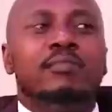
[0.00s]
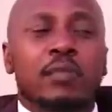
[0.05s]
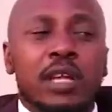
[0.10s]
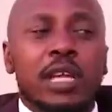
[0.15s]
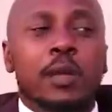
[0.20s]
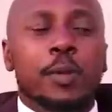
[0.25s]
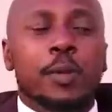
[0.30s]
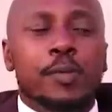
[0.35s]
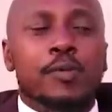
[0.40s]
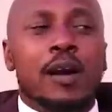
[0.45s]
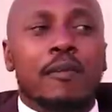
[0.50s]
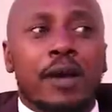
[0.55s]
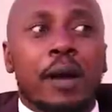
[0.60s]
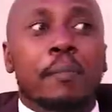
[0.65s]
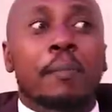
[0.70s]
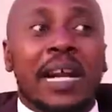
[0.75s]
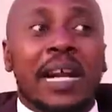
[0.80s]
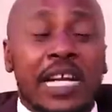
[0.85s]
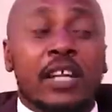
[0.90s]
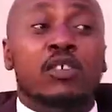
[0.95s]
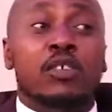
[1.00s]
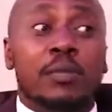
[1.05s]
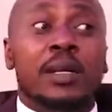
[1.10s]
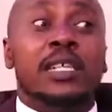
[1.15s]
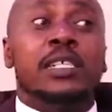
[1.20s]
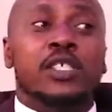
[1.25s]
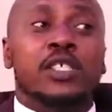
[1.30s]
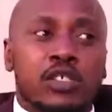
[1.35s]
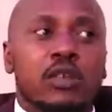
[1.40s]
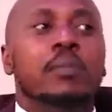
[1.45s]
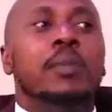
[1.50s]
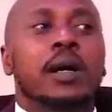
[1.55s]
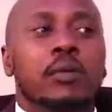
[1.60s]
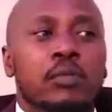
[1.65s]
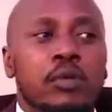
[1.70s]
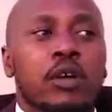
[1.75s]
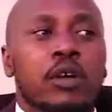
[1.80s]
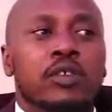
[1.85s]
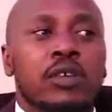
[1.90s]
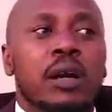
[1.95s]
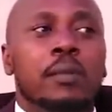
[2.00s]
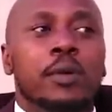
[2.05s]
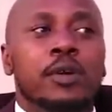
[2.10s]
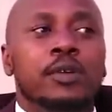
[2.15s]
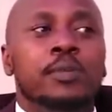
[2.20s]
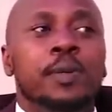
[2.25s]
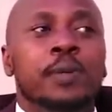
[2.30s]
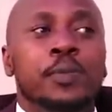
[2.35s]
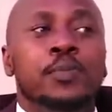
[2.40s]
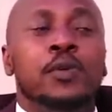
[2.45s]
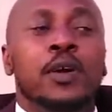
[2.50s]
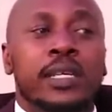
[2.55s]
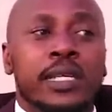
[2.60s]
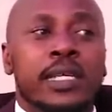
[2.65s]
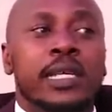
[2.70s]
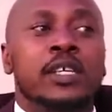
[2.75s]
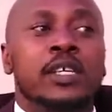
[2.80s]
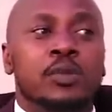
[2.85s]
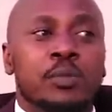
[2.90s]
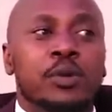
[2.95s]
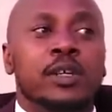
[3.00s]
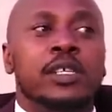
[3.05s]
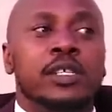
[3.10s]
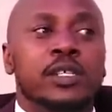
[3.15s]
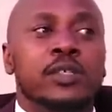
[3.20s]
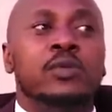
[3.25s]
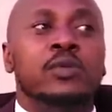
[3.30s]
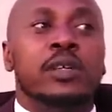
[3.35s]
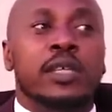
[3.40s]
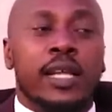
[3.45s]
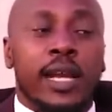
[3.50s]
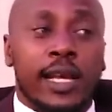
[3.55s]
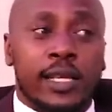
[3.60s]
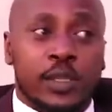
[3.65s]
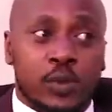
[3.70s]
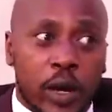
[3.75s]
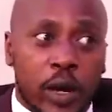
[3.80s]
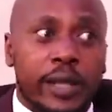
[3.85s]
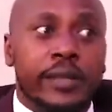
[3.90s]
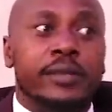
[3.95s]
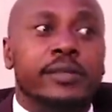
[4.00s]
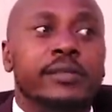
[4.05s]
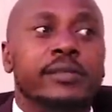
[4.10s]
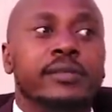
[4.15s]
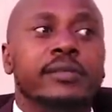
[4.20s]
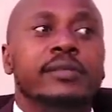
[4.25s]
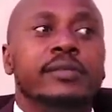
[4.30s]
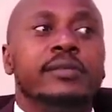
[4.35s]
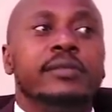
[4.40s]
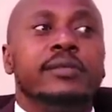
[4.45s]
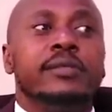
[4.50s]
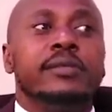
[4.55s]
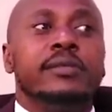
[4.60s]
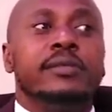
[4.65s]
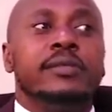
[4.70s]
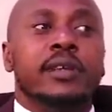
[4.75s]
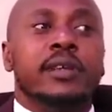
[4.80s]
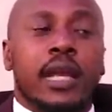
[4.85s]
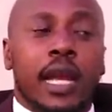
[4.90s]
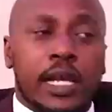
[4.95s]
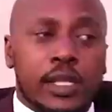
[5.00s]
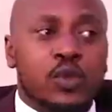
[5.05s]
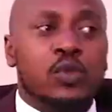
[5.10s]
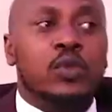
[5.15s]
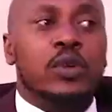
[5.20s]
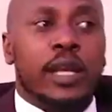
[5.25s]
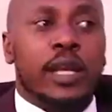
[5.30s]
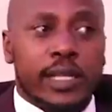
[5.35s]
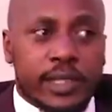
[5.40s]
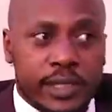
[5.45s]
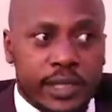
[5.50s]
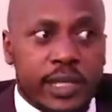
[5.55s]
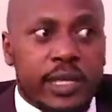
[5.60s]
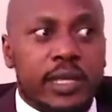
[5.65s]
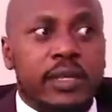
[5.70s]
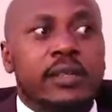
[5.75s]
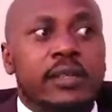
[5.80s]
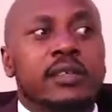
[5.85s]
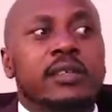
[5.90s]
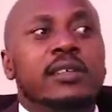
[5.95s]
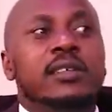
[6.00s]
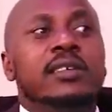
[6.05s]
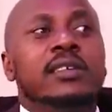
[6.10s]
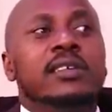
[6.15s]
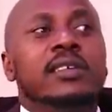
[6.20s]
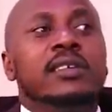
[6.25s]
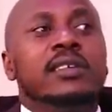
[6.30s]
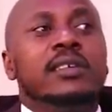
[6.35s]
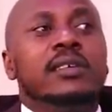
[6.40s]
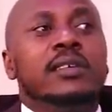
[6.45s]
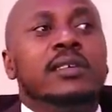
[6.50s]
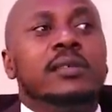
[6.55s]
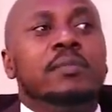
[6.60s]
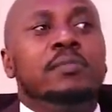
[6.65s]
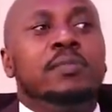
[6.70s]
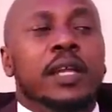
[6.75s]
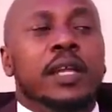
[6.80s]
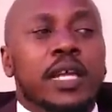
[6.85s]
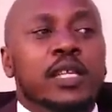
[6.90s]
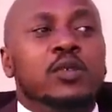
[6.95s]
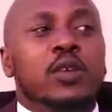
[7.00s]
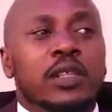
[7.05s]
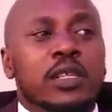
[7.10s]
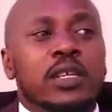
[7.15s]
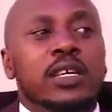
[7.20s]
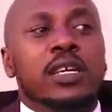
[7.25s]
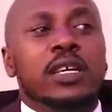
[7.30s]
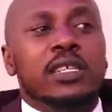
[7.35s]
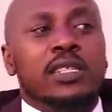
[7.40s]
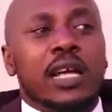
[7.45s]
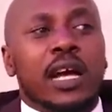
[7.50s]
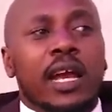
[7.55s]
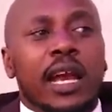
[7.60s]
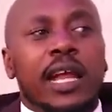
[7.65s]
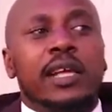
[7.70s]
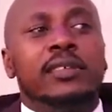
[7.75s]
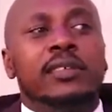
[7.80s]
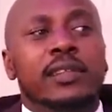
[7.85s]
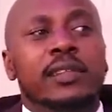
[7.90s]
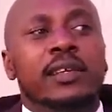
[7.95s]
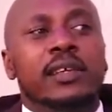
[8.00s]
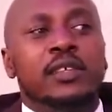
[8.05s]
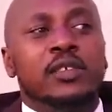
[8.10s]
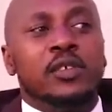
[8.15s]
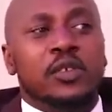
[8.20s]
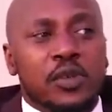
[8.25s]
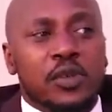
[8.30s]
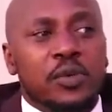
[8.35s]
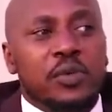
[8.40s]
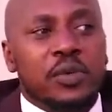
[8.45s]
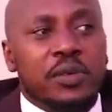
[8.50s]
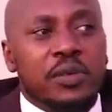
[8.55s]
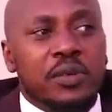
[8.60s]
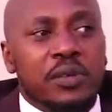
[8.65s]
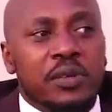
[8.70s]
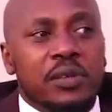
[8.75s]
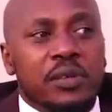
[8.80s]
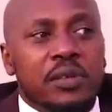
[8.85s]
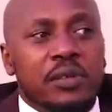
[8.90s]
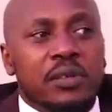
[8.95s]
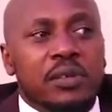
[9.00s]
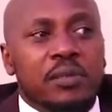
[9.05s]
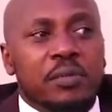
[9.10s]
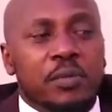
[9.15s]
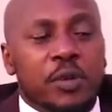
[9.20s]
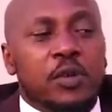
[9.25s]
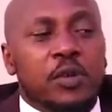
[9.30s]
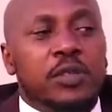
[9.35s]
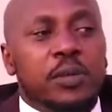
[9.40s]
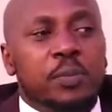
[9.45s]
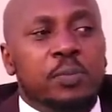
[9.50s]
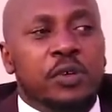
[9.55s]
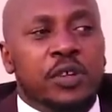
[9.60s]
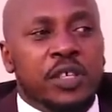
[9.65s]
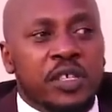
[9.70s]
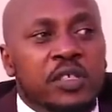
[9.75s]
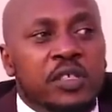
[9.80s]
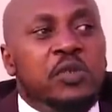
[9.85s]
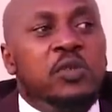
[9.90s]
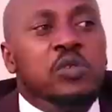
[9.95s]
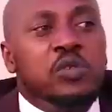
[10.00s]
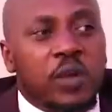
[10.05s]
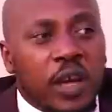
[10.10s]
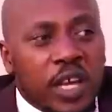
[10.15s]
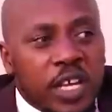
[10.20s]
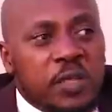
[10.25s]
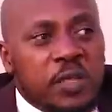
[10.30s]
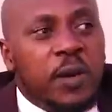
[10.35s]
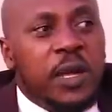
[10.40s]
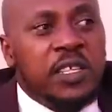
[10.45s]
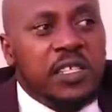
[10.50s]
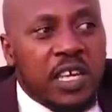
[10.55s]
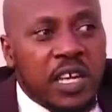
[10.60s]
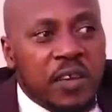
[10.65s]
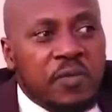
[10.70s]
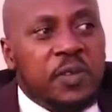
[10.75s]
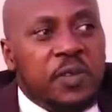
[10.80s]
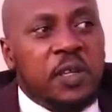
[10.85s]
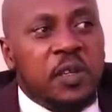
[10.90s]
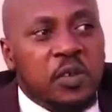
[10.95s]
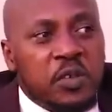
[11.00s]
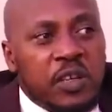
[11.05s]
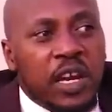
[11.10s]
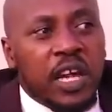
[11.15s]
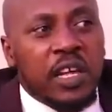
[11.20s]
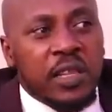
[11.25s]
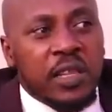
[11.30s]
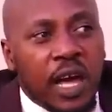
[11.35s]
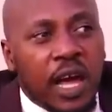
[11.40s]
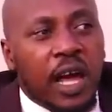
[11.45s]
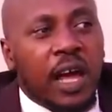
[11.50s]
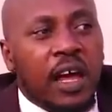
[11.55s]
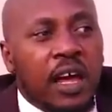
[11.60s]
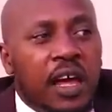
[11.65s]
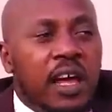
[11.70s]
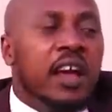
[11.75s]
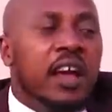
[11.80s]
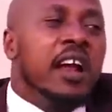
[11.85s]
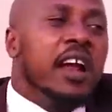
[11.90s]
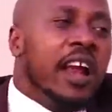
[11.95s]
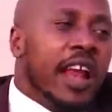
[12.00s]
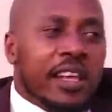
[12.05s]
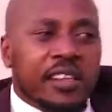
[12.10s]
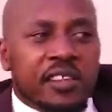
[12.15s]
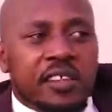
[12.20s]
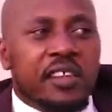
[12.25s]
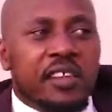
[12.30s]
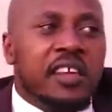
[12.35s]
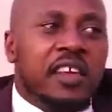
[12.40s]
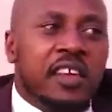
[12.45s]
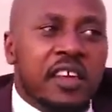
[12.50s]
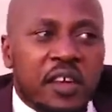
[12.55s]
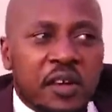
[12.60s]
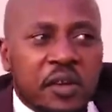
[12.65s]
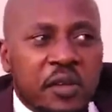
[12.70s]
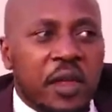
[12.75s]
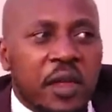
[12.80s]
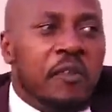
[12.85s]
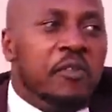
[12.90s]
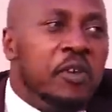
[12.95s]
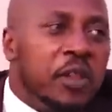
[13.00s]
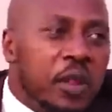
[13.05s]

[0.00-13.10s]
Many people have abandonment trauma. We are talking about people who are taken to boarding school in class 1, class 2, class 3. Parents were thinking it's a classy thing to do. Mm-hmm. Because boarding schools were expensive. They look like they are classy. Yeah. They are